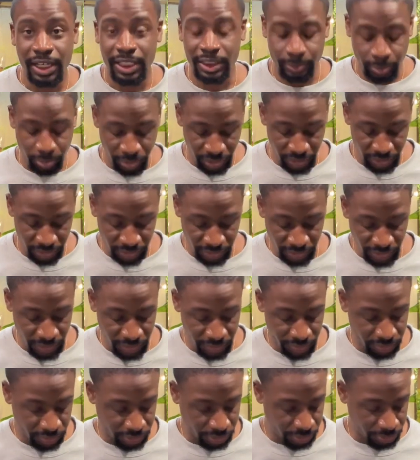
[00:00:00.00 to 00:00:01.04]
pretty
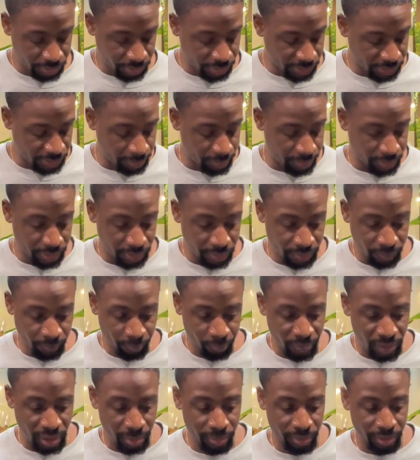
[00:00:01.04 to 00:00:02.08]
exciting too, because I'm
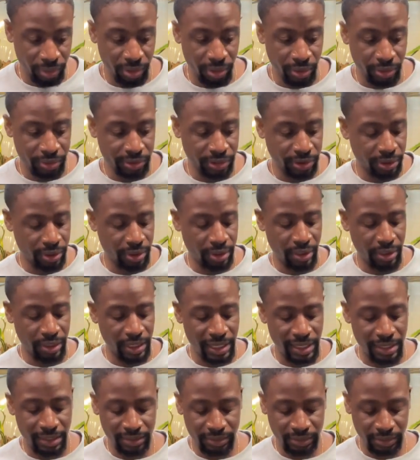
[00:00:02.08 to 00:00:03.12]
gonna go to her
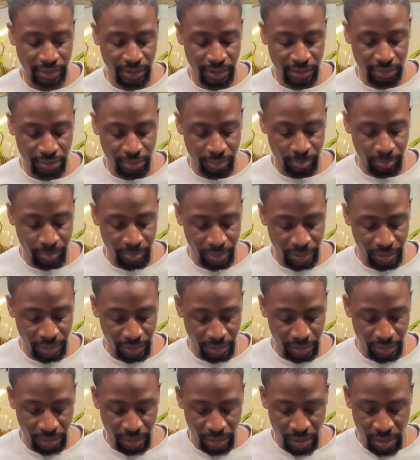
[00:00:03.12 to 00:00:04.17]
house. That's gonna
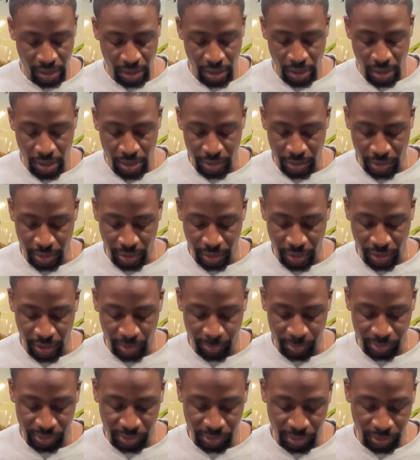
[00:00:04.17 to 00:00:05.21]
be on another
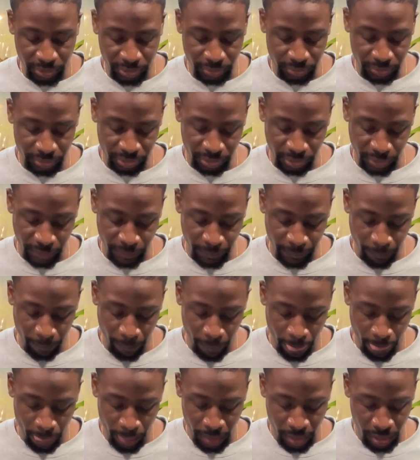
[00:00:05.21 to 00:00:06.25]
episode. So
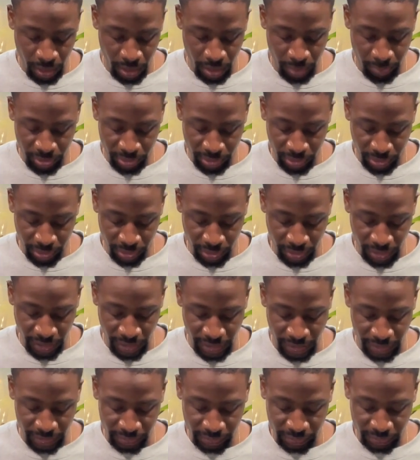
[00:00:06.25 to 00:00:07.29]
I'm gonna go to her
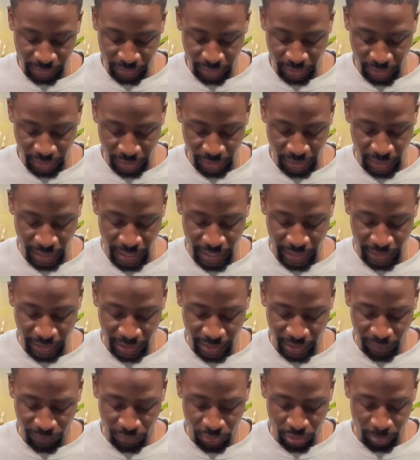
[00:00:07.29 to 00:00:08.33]
house, and I
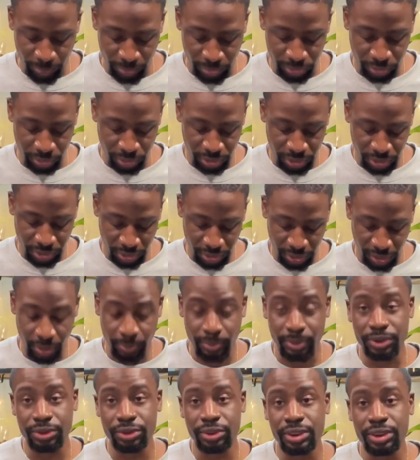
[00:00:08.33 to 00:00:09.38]
gave her a Patricia. Her
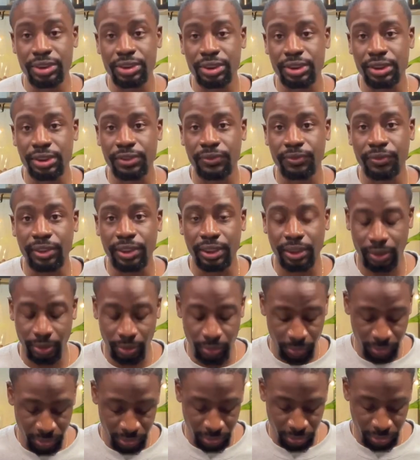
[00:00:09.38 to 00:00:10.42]
Patricia is freaking
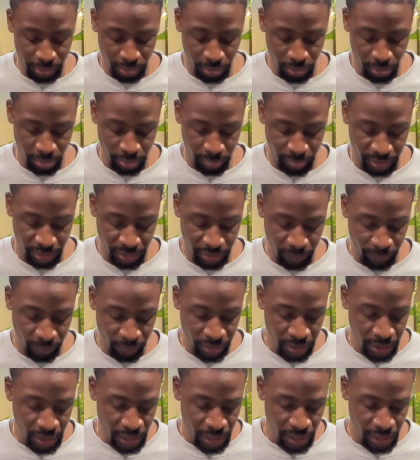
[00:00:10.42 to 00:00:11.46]
gorgeous, you know what I mean?
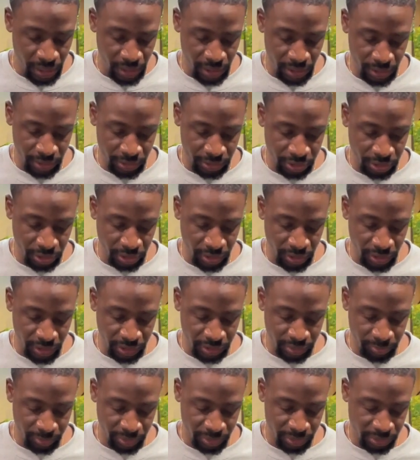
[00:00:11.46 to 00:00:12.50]
And she
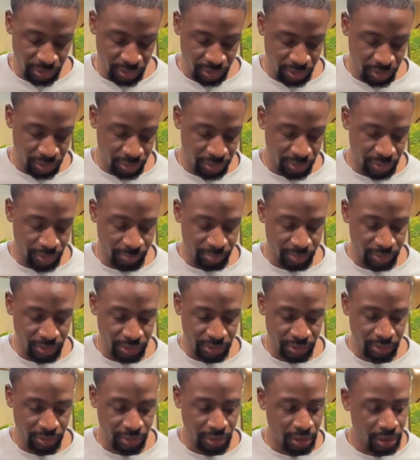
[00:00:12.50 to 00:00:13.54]
thanks me still, and I'm
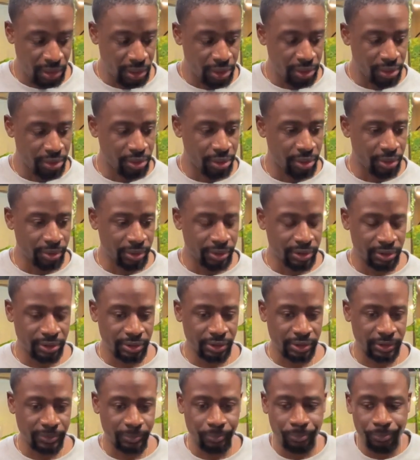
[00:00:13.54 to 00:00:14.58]
just, you know, it's,